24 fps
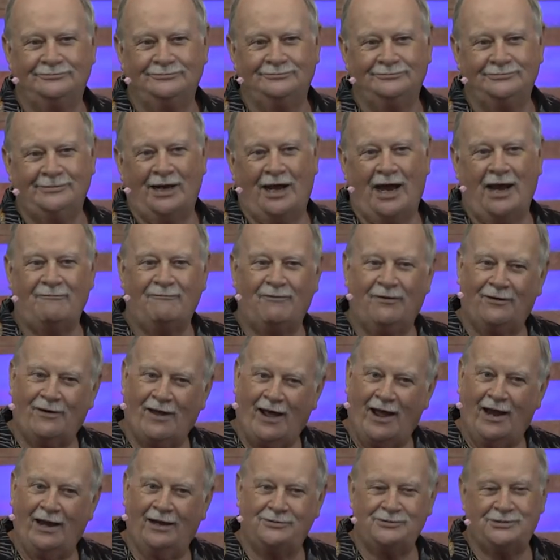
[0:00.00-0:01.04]
Knife and
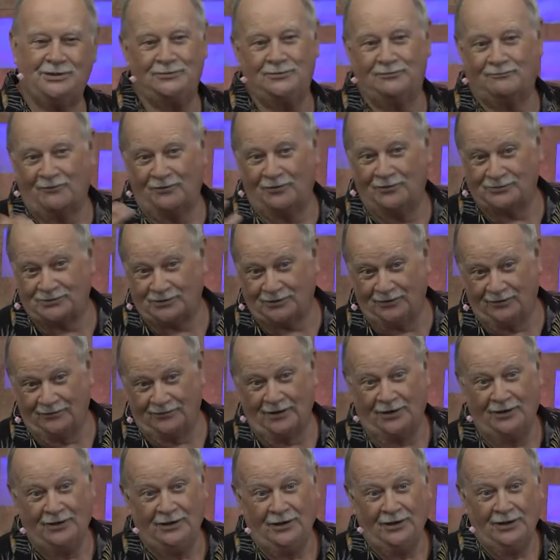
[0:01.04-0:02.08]
eye, tooth for tooth,
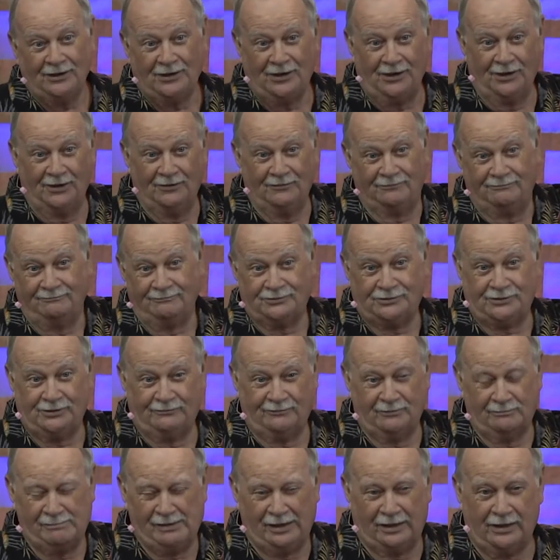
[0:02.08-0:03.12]
give
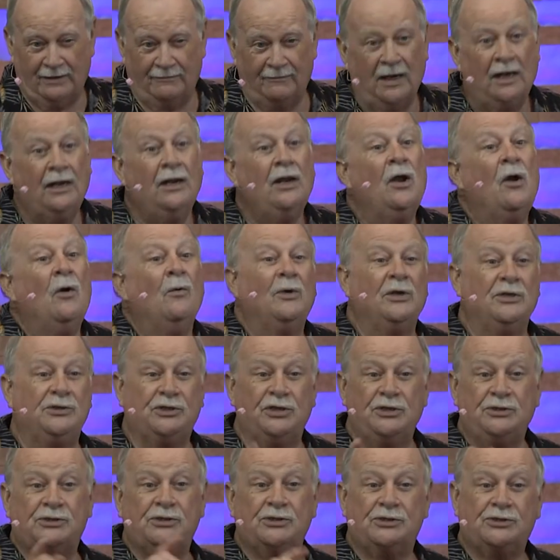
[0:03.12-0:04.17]
should be given. When
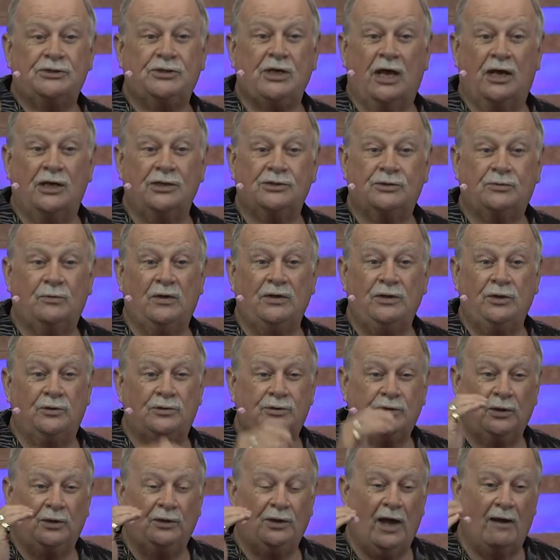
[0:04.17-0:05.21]
Jesus says, when you're
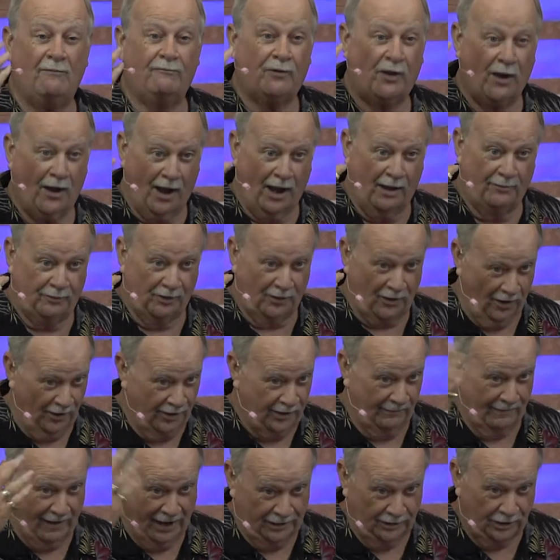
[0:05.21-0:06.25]
to love God with all
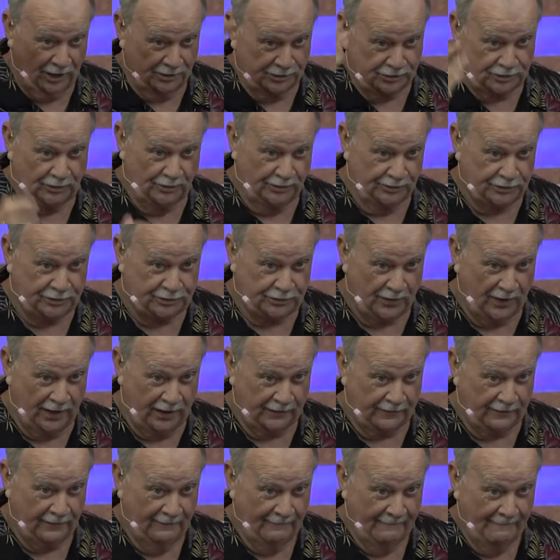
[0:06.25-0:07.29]
your mind, heart, soul, and
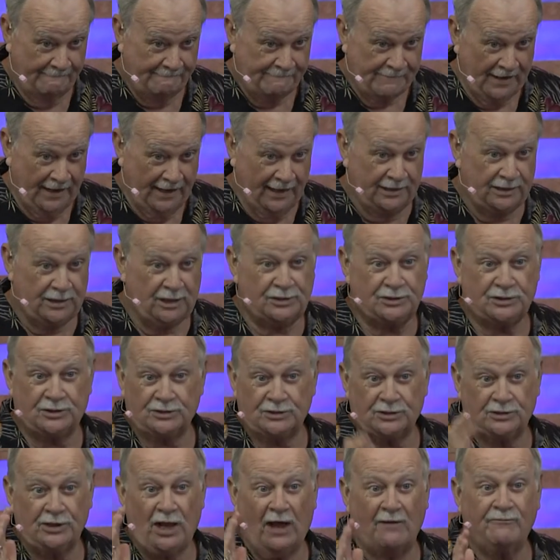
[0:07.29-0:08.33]
strength, and this
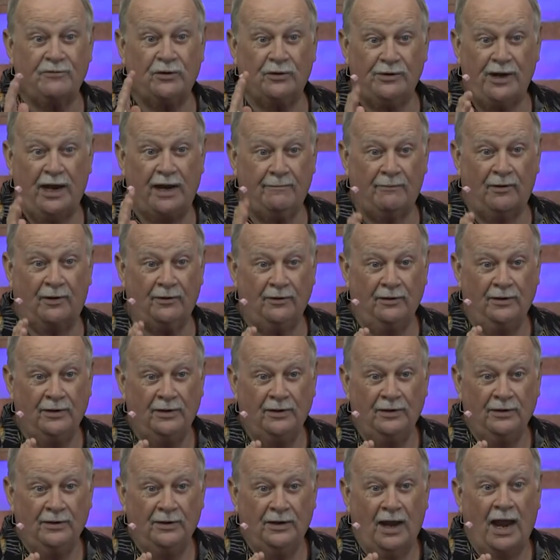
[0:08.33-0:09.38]
is love your neighbor
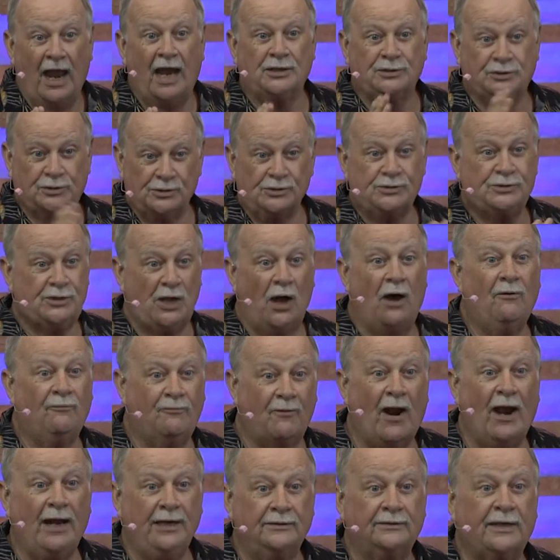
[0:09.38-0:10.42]
as yourself,
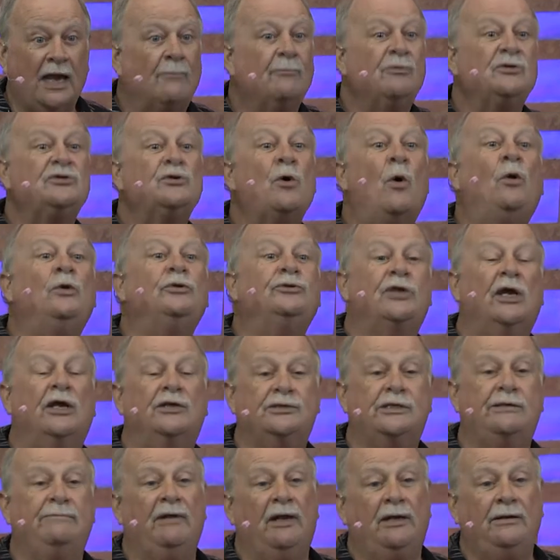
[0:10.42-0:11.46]
right? That was the Old
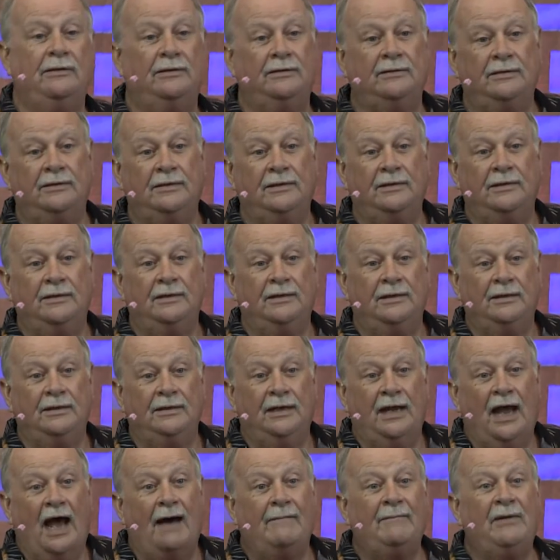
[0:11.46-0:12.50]
Testament.
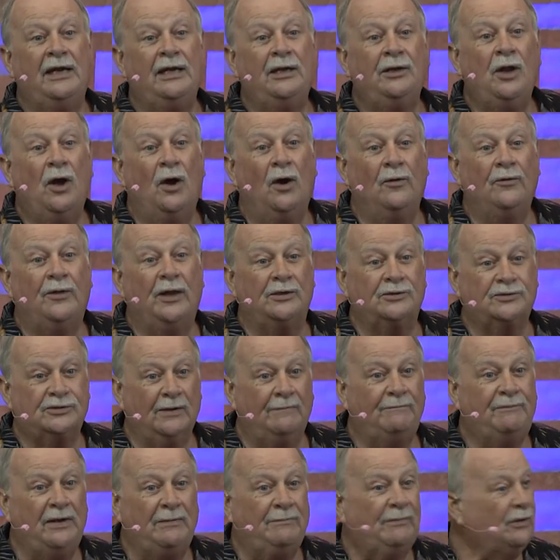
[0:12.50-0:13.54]
How many know that
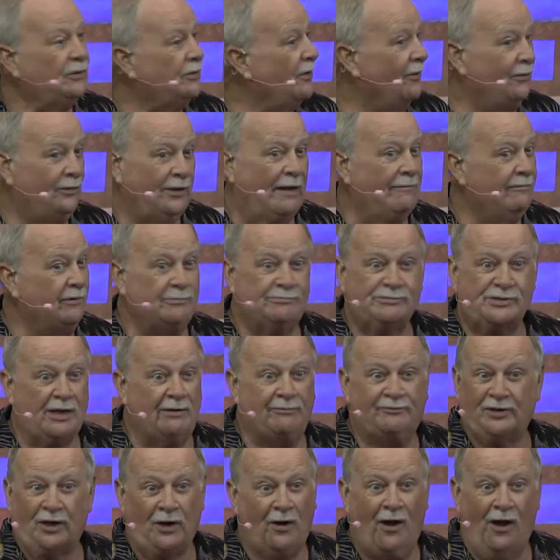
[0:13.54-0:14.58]
some people don't love
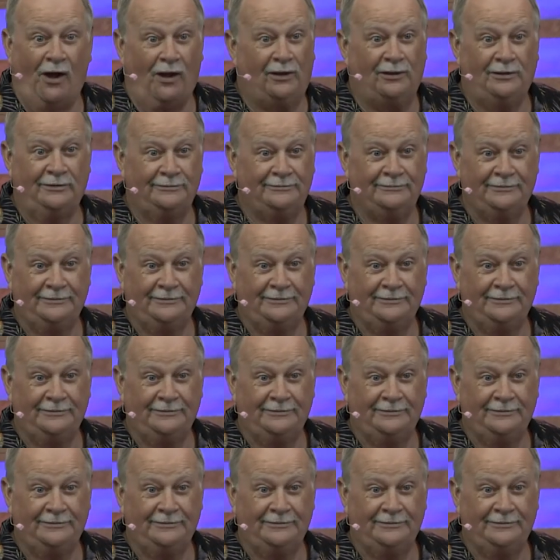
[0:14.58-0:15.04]
themselves at all?